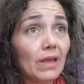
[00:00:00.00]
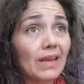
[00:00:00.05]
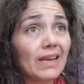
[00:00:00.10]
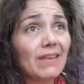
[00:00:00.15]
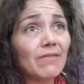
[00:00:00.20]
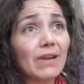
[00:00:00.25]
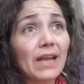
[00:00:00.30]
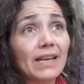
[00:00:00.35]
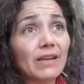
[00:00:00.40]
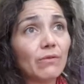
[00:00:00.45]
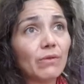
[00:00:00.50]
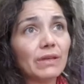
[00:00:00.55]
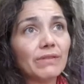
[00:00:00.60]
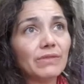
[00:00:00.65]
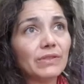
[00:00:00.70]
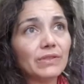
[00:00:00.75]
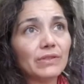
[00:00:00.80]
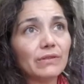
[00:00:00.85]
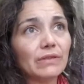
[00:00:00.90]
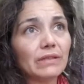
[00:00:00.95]
And even I don't
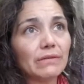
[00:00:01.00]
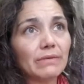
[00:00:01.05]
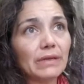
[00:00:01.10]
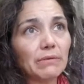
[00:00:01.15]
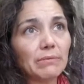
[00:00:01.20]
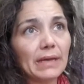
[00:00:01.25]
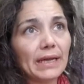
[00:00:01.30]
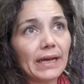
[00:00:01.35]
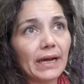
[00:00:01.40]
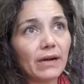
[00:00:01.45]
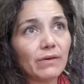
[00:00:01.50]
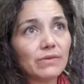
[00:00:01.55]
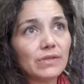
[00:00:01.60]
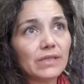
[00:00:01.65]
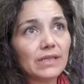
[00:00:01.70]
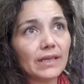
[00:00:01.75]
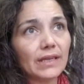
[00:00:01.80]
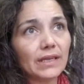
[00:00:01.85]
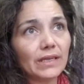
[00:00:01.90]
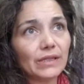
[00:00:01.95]
even do it around my
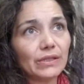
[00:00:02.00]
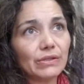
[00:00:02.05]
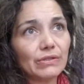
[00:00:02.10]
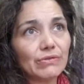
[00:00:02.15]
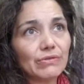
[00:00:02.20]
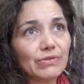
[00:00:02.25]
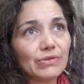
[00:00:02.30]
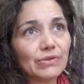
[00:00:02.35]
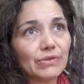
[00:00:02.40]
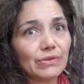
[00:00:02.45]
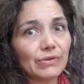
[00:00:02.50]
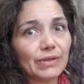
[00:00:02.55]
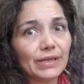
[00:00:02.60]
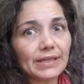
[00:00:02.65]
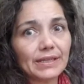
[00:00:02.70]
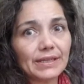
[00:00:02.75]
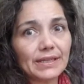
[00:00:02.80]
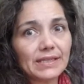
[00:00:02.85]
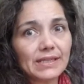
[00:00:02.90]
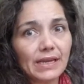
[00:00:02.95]
house like I used to.
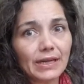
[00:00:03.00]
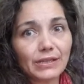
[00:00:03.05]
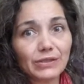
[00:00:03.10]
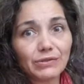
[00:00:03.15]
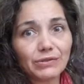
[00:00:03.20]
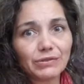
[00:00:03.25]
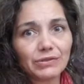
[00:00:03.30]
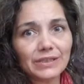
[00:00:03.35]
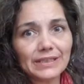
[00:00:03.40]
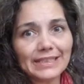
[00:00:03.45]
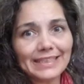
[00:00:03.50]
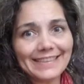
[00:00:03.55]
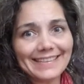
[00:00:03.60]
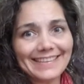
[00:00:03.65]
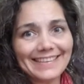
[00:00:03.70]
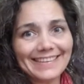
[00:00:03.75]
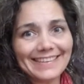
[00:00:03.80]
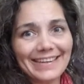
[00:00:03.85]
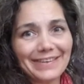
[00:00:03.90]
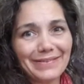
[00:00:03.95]
Like that's how I do
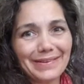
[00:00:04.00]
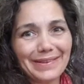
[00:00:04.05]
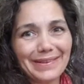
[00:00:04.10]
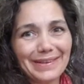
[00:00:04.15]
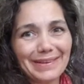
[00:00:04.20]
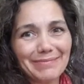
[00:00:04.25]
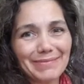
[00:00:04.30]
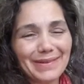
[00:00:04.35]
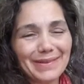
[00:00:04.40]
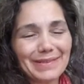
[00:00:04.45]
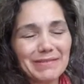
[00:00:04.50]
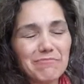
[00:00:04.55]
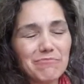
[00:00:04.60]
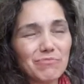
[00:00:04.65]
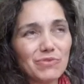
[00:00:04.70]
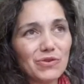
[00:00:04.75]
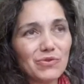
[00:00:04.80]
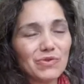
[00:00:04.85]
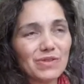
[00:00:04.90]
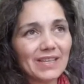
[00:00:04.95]
cleaning and everything. Put on the
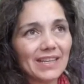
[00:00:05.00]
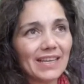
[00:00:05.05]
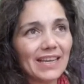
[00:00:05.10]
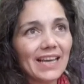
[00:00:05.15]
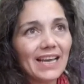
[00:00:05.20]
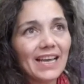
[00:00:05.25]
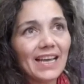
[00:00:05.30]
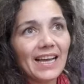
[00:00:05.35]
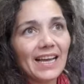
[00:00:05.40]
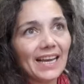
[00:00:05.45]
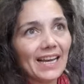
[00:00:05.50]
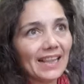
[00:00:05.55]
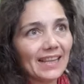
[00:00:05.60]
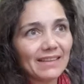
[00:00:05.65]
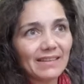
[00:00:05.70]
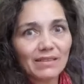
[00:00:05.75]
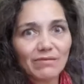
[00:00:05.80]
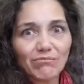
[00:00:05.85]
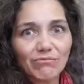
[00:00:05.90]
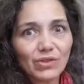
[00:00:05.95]
music. And I
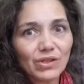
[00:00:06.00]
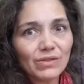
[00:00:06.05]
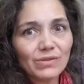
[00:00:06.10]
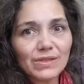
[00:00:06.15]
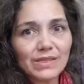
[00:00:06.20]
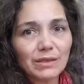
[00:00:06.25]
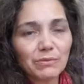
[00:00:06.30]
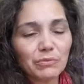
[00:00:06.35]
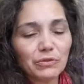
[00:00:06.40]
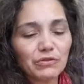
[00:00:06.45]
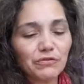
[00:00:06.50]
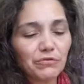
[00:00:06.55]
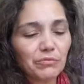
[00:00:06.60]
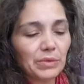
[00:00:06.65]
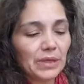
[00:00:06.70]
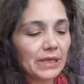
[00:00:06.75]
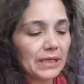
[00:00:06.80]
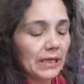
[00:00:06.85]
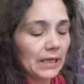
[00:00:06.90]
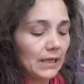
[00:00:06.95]
let the music move
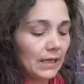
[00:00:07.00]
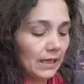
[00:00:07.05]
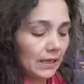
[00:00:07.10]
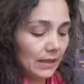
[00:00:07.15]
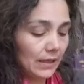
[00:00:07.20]
me.